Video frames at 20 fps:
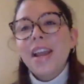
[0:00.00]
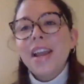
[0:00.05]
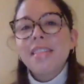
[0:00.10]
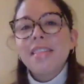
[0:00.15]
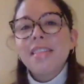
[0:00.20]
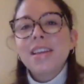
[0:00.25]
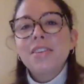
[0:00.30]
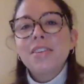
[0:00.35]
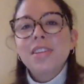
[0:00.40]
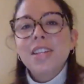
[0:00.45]

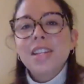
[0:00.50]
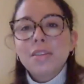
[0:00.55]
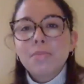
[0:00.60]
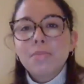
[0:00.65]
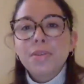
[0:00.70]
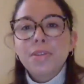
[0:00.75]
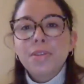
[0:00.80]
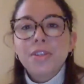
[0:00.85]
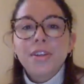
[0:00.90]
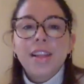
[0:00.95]
think you need to
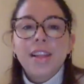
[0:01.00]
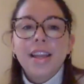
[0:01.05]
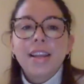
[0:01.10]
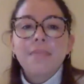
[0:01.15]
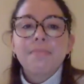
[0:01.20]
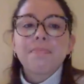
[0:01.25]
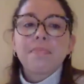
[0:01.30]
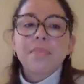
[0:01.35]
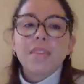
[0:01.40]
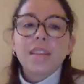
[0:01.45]
put your like
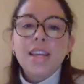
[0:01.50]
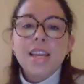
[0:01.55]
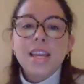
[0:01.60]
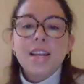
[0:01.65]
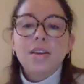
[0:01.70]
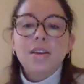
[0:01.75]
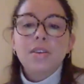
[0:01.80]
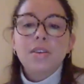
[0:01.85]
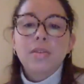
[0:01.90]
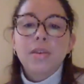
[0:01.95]

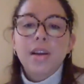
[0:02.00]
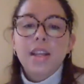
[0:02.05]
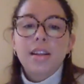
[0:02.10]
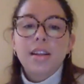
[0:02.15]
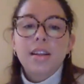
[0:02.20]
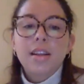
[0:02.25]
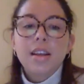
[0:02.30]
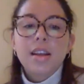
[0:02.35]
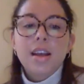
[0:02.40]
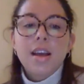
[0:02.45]
ego and